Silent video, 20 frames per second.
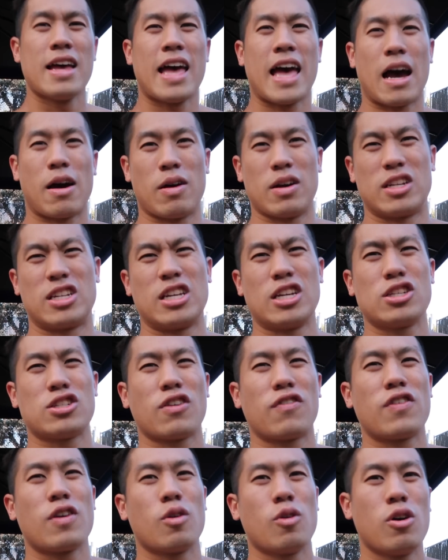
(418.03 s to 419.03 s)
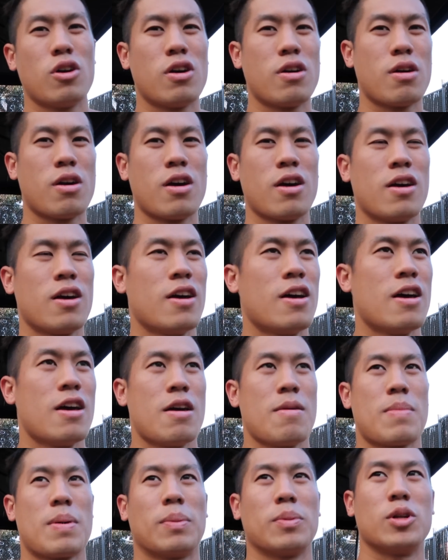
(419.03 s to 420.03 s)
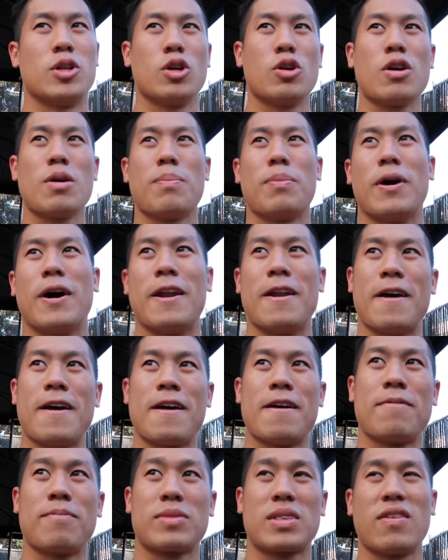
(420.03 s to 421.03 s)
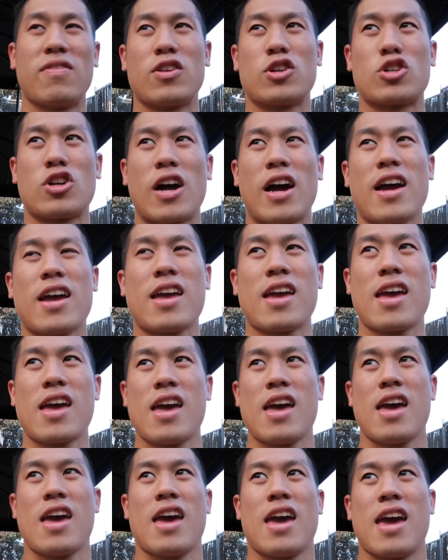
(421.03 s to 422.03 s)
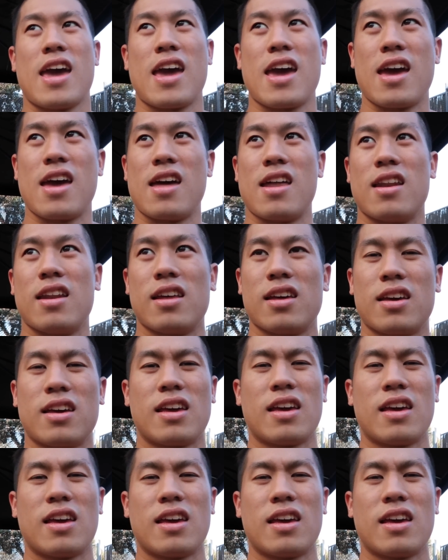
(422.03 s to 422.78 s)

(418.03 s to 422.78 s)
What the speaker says: how I teach a few people to do it. But give it a try, and